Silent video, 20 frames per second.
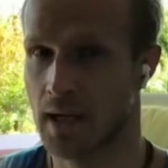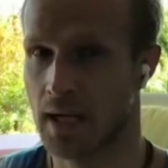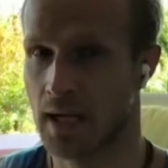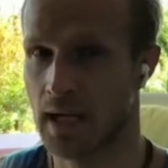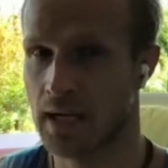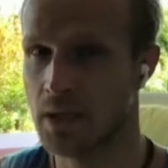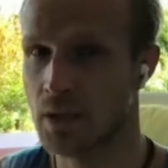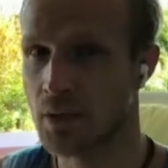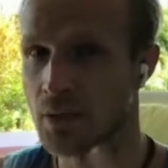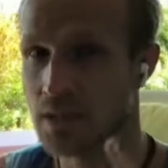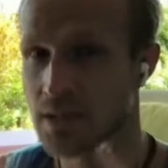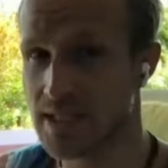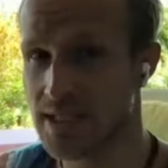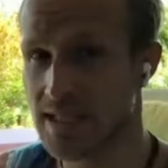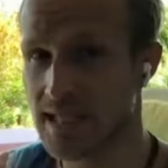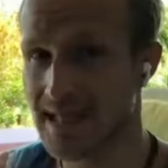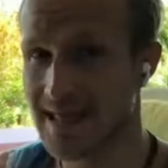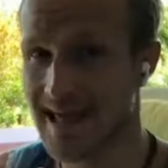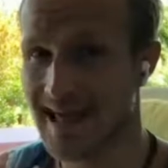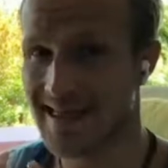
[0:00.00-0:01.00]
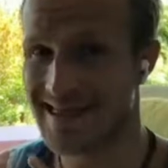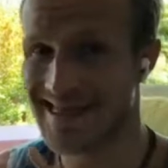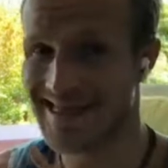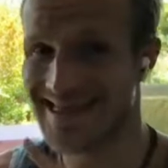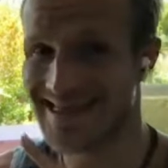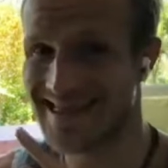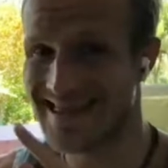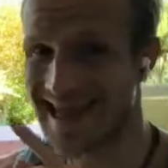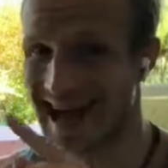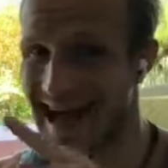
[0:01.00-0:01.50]
And you will see that
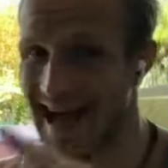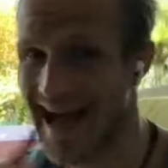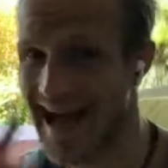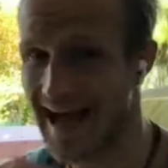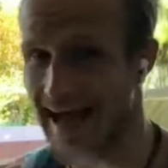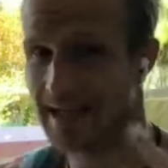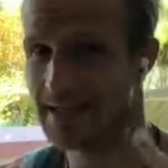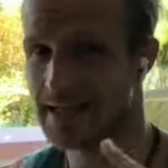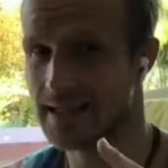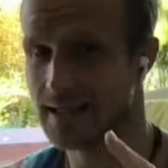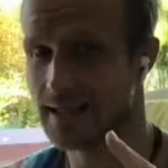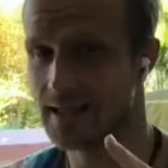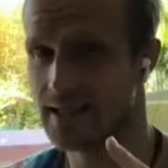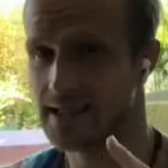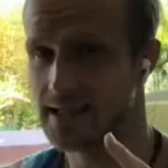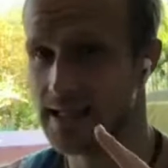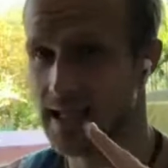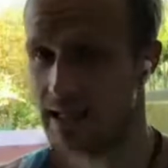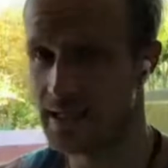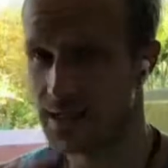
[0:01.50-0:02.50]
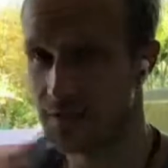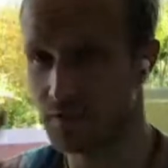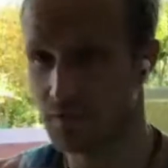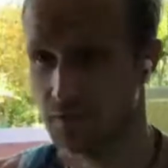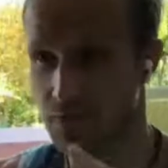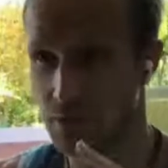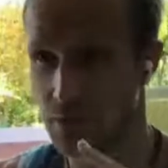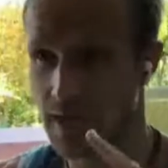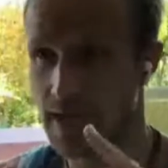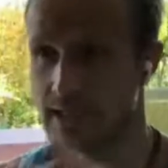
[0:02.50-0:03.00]
that sense of
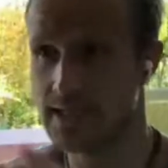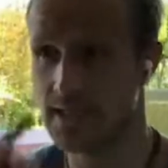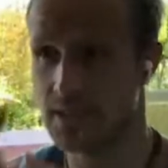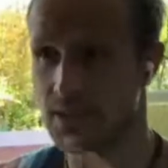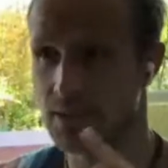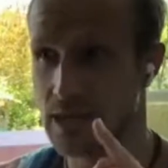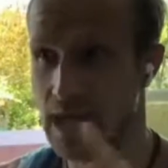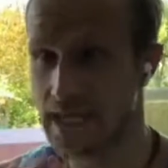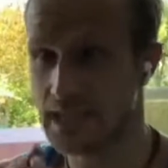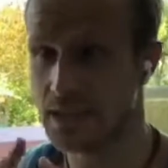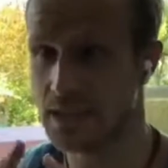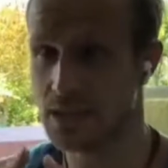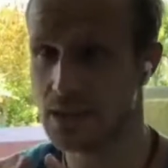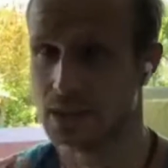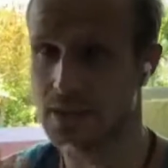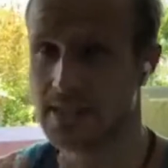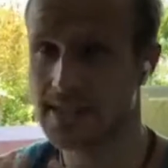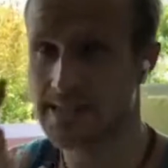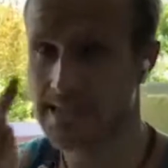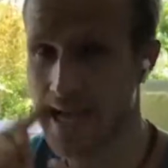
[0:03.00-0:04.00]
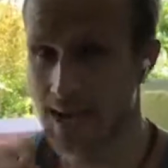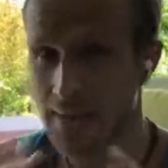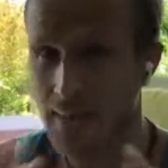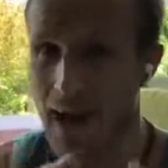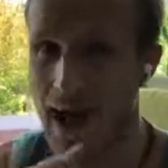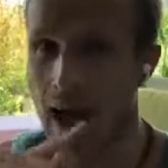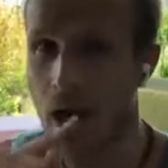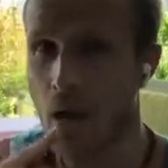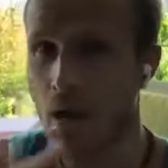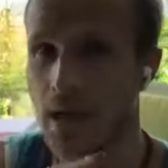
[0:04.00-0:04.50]
grace and gratitude
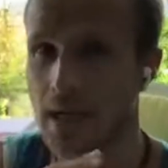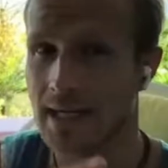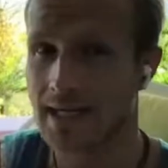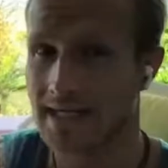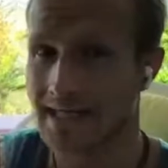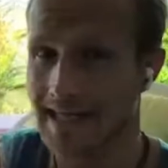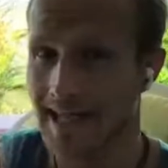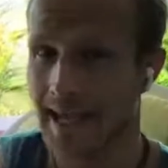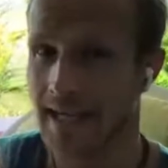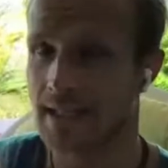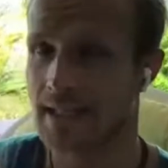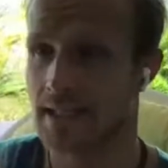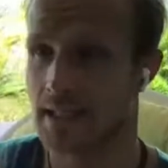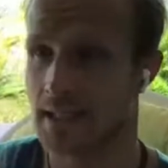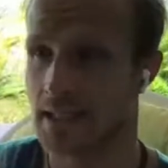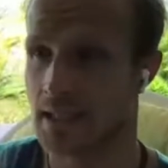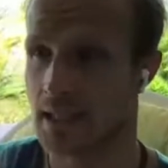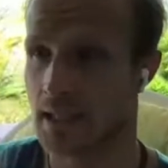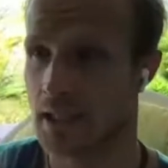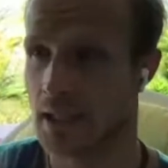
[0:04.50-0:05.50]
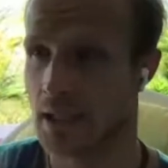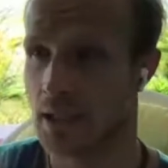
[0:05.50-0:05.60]
somehow connected